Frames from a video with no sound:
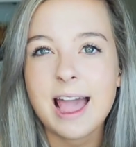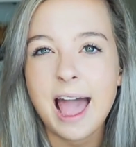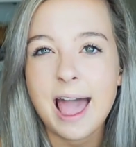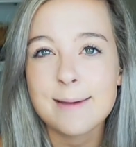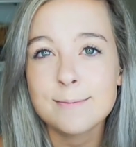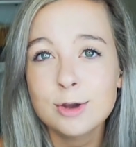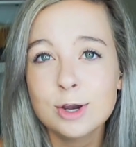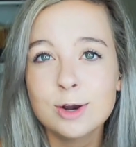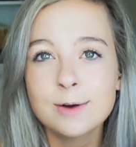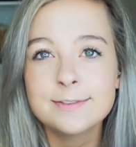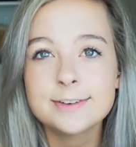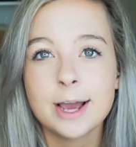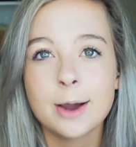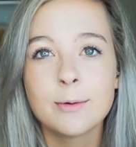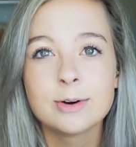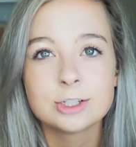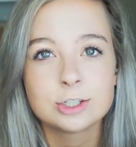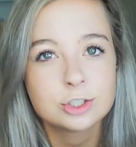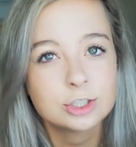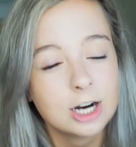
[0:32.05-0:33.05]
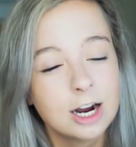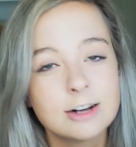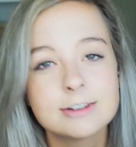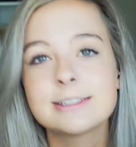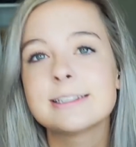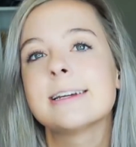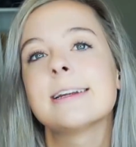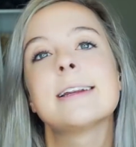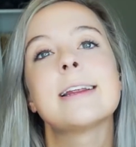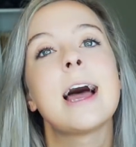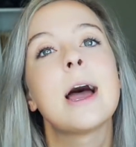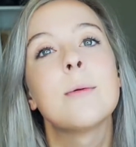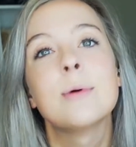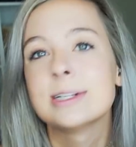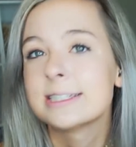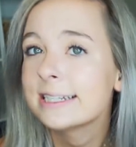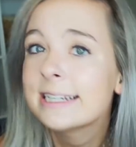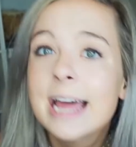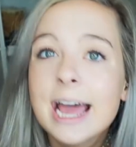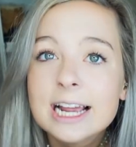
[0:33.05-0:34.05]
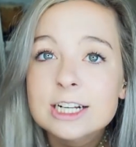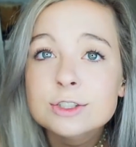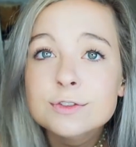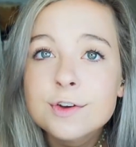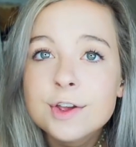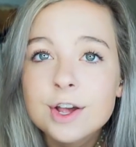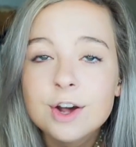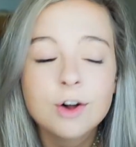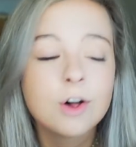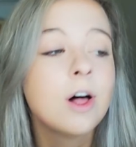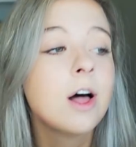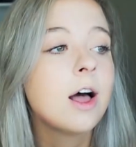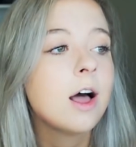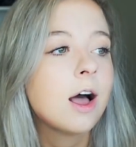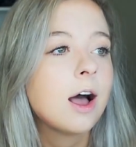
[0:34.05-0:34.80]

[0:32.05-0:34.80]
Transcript: I moved, I went to Charleston, I went to Nashville.